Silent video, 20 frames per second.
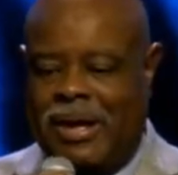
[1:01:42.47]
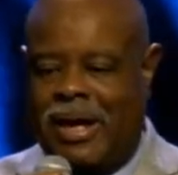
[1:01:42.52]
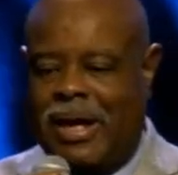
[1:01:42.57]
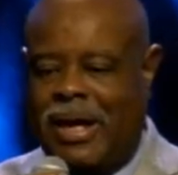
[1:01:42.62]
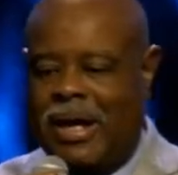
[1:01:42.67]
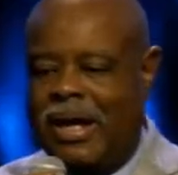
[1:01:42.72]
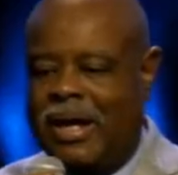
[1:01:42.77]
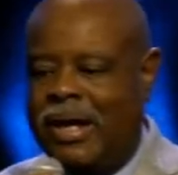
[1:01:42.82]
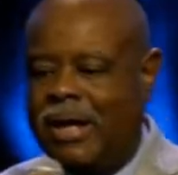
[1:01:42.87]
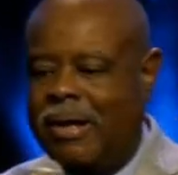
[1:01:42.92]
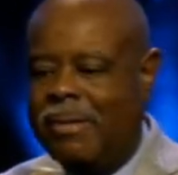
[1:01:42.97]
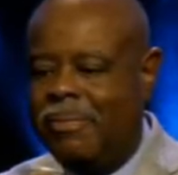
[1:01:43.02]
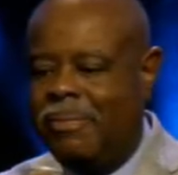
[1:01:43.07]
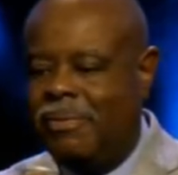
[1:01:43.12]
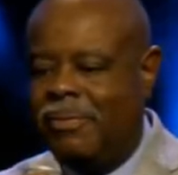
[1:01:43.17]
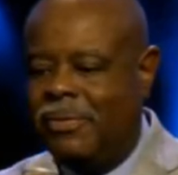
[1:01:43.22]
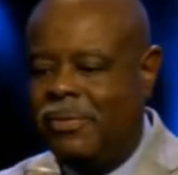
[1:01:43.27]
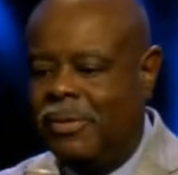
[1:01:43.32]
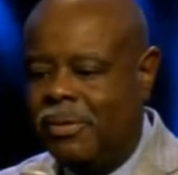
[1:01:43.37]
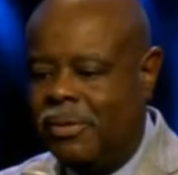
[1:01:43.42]

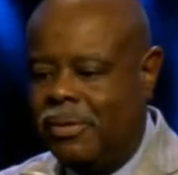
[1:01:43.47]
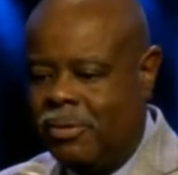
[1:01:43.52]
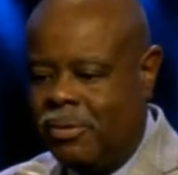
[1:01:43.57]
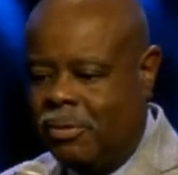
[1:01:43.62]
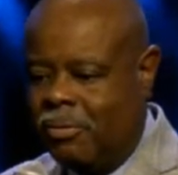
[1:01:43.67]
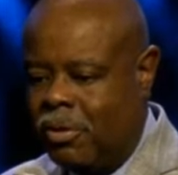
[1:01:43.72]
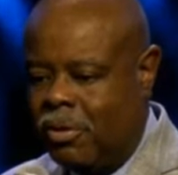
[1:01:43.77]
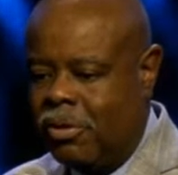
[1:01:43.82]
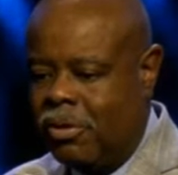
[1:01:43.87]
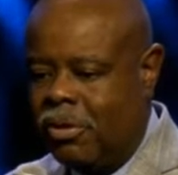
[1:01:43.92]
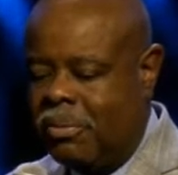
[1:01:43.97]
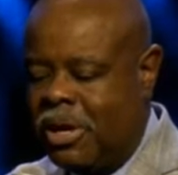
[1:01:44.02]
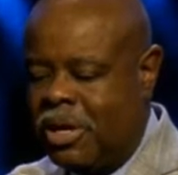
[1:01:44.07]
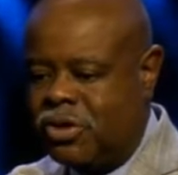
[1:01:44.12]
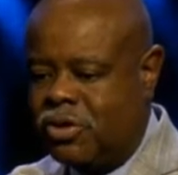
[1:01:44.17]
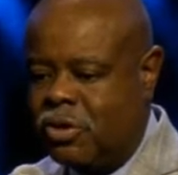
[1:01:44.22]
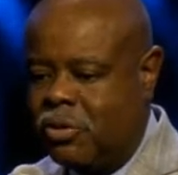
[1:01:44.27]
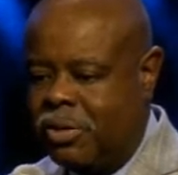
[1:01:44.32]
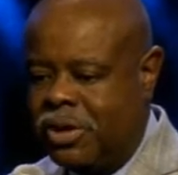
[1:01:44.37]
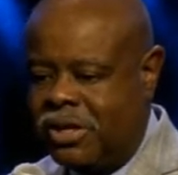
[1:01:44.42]
we want to
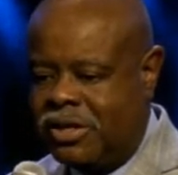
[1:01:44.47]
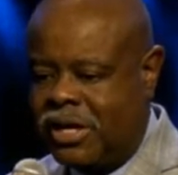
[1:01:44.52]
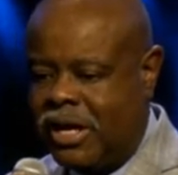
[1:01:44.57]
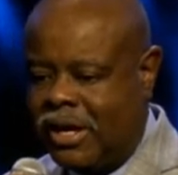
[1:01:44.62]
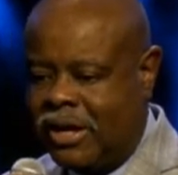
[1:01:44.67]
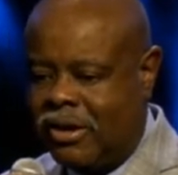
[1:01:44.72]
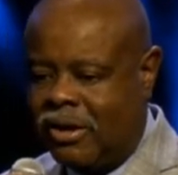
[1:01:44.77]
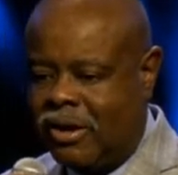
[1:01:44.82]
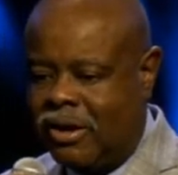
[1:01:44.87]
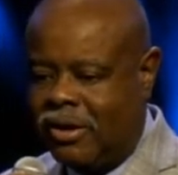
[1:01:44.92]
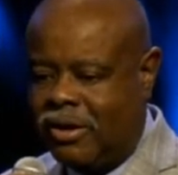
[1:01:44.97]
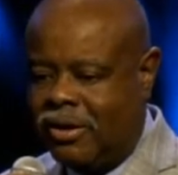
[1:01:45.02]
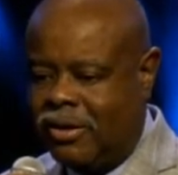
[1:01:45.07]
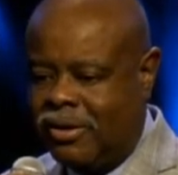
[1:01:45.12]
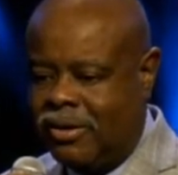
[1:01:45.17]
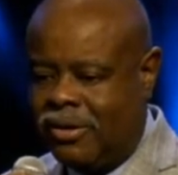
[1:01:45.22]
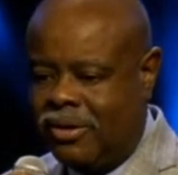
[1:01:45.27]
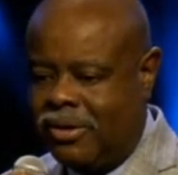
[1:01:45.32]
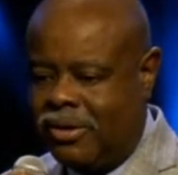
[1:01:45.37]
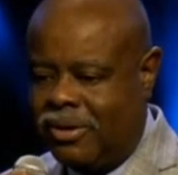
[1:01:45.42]
make sure we take our